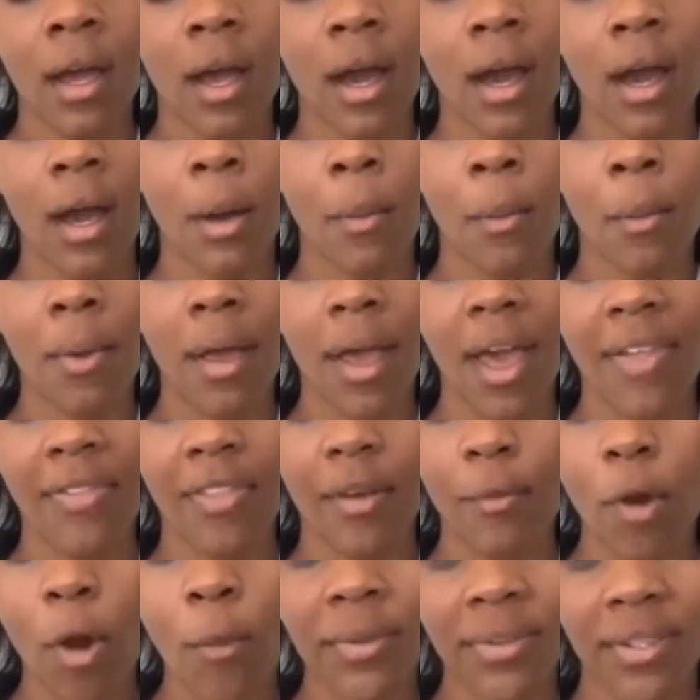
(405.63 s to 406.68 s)
At
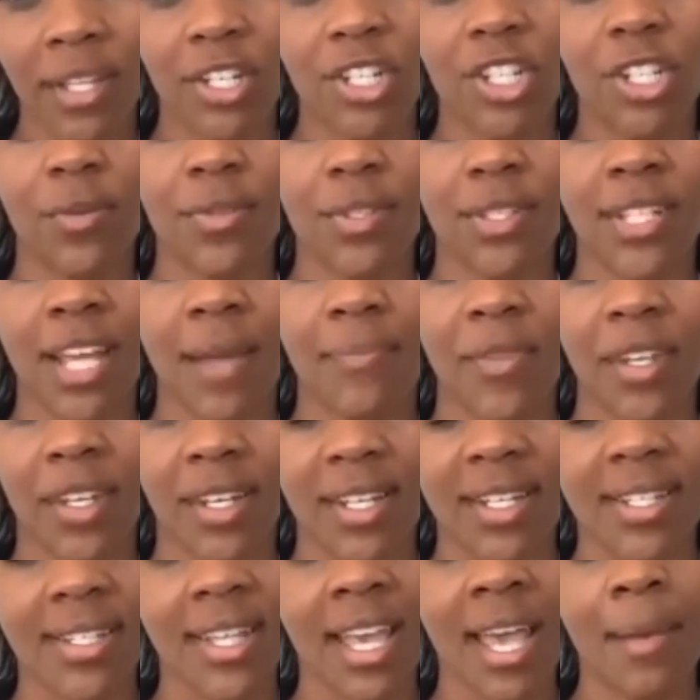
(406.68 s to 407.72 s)
the moment that she was attempting
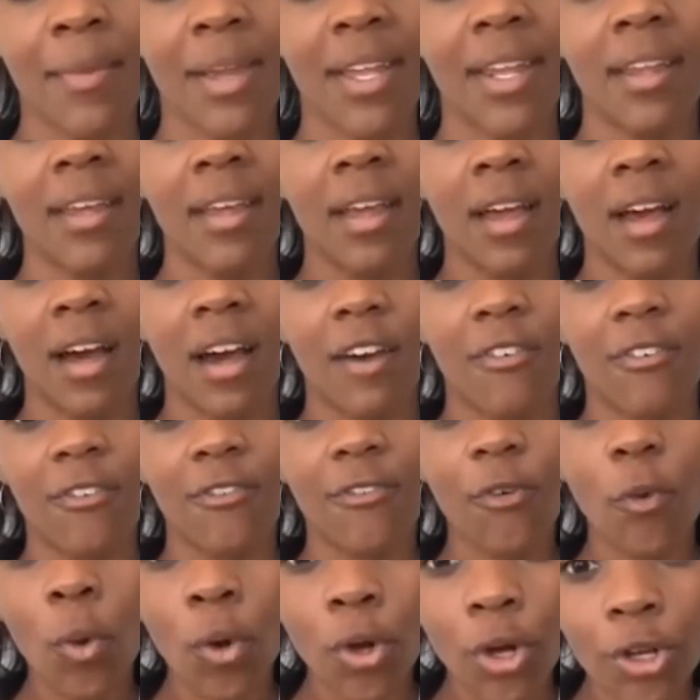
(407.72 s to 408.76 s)
to slam it, a
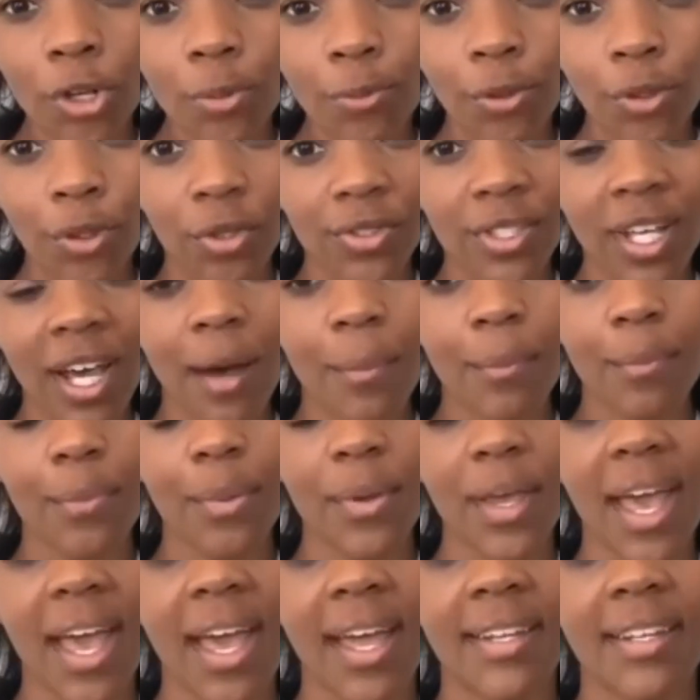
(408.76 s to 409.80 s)
Ford pulled up
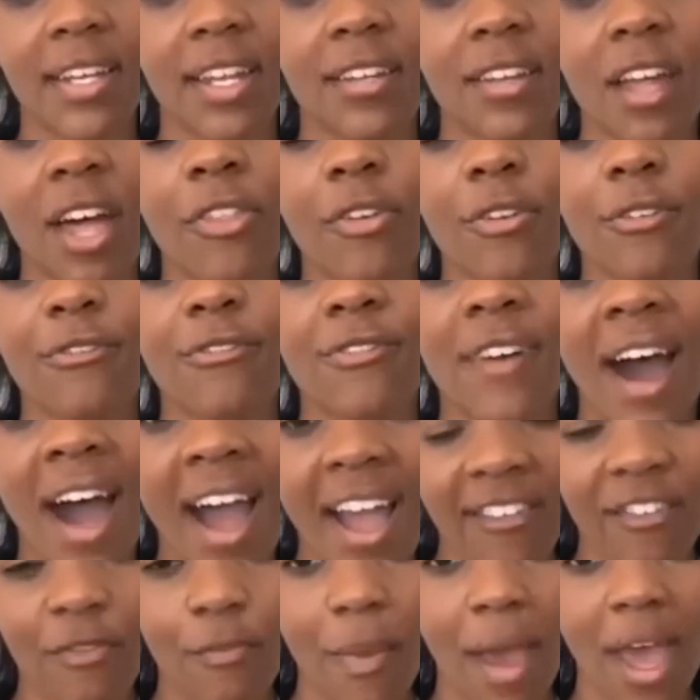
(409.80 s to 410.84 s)
and another
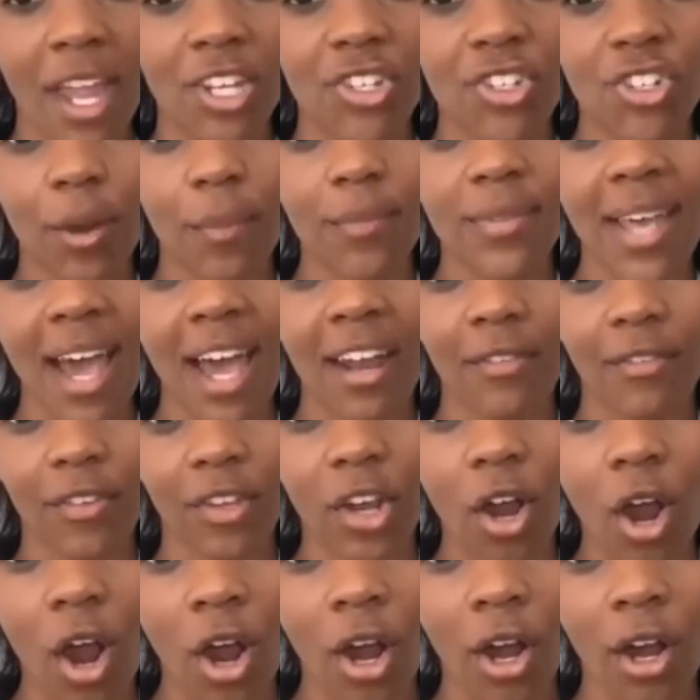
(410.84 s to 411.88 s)
5 men jumped out of the
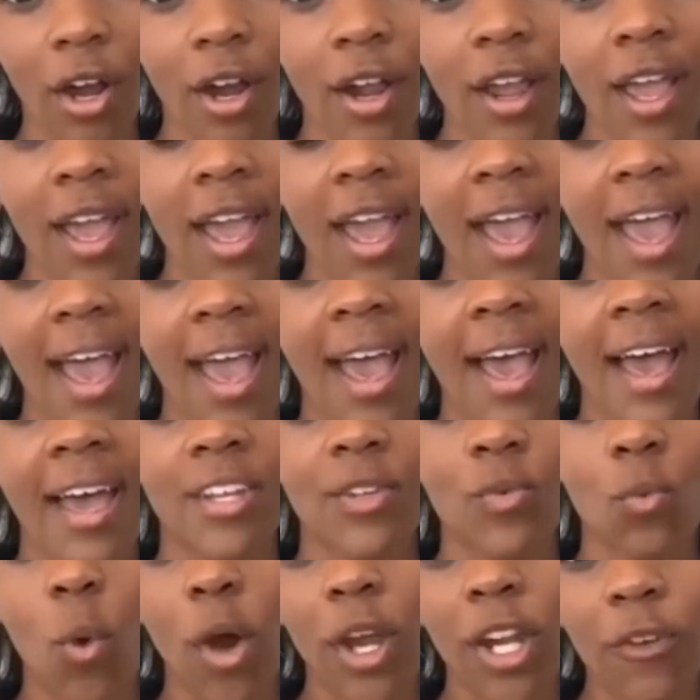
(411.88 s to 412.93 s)
car,
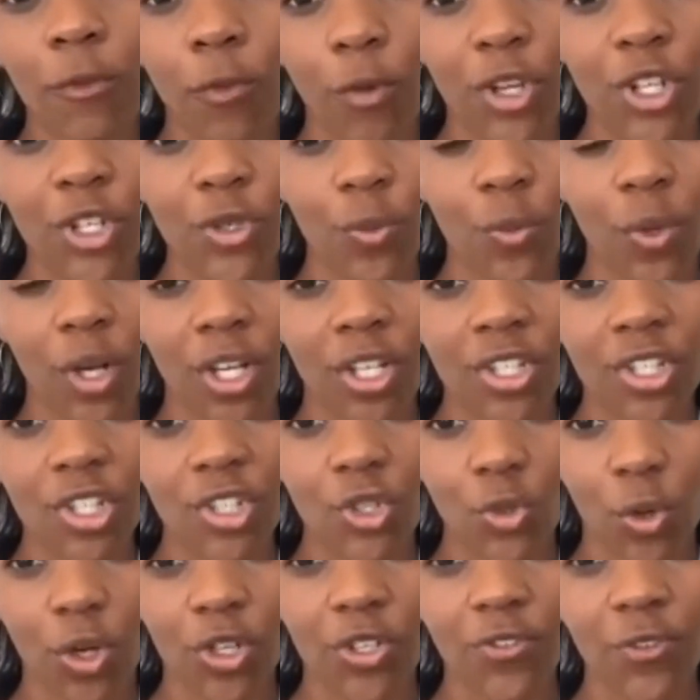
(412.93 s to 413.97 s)
and one of which was
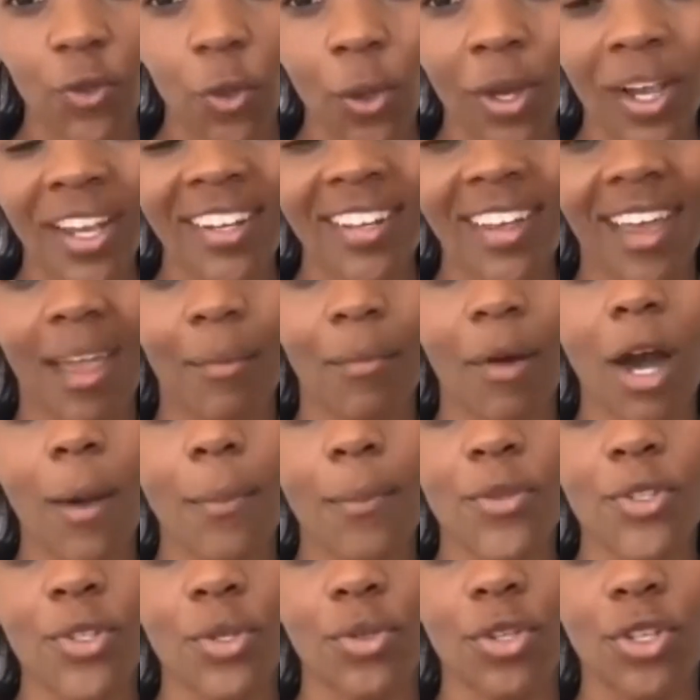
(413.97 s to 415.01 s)
George Floyd, came
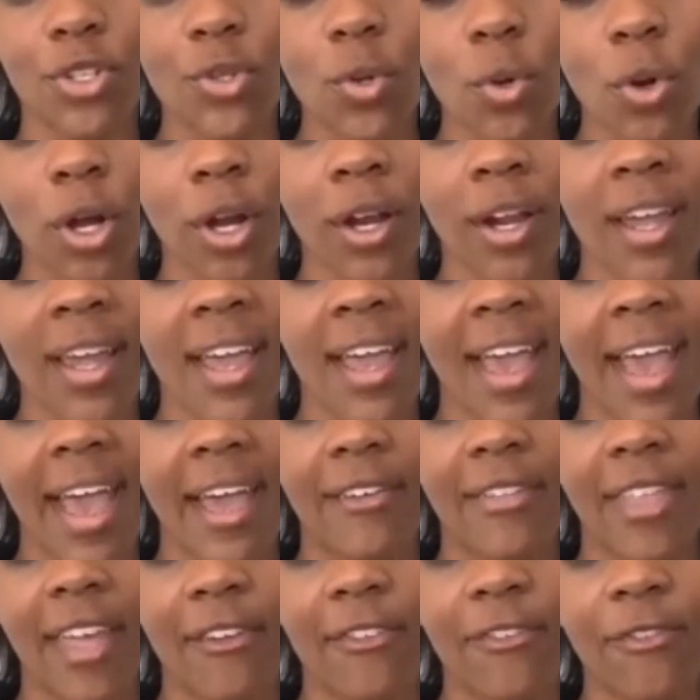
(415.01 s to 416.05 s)
up to the door
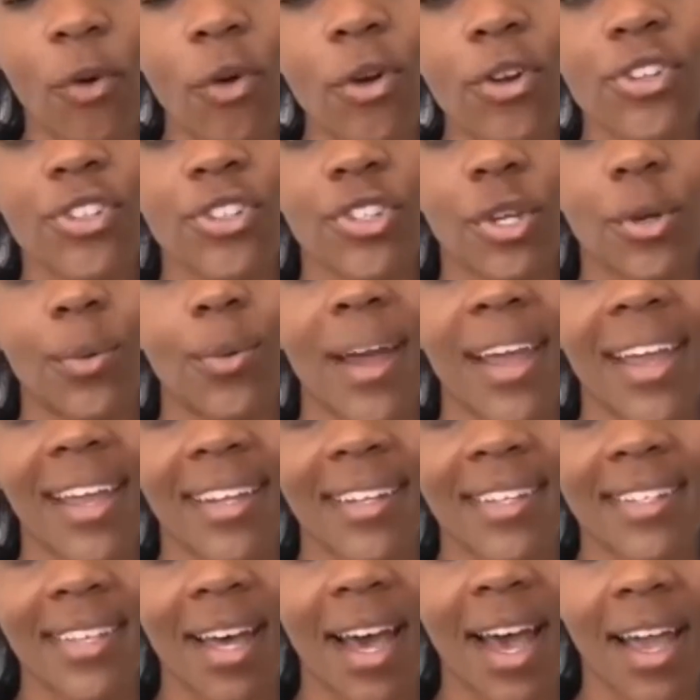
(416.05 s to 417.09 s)
and they forced their way
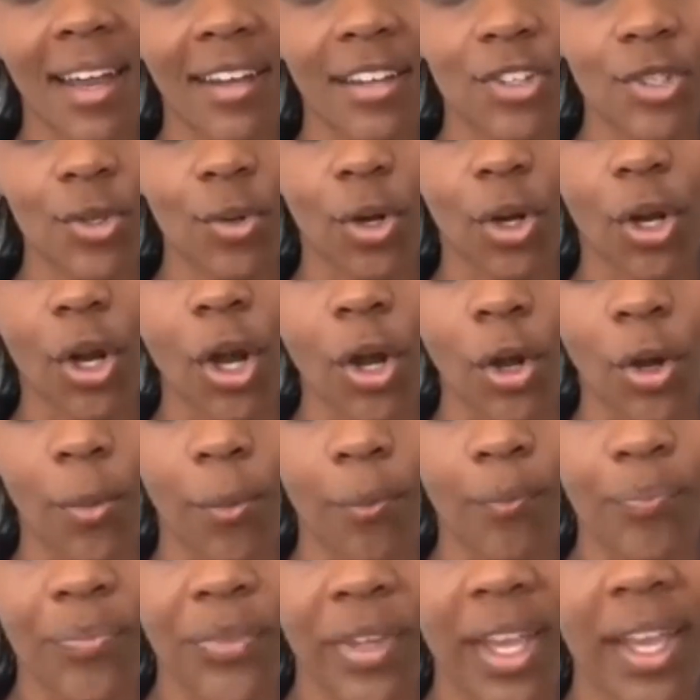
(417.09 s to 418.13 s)
inside to her
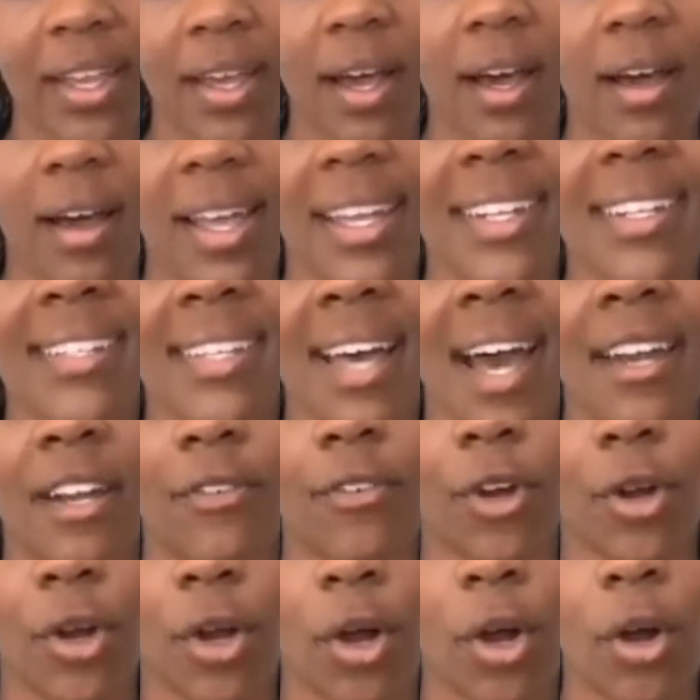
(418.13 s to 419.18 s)
home, inside
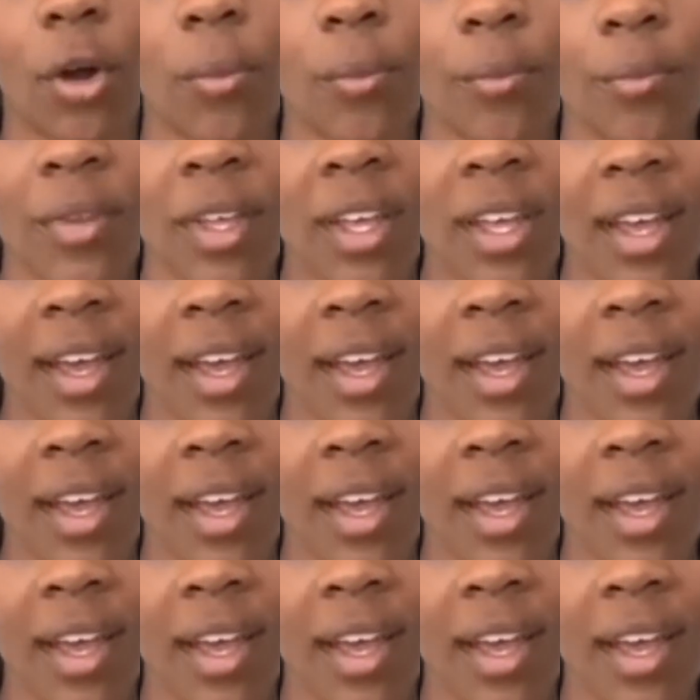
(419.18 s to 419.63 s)
of her home.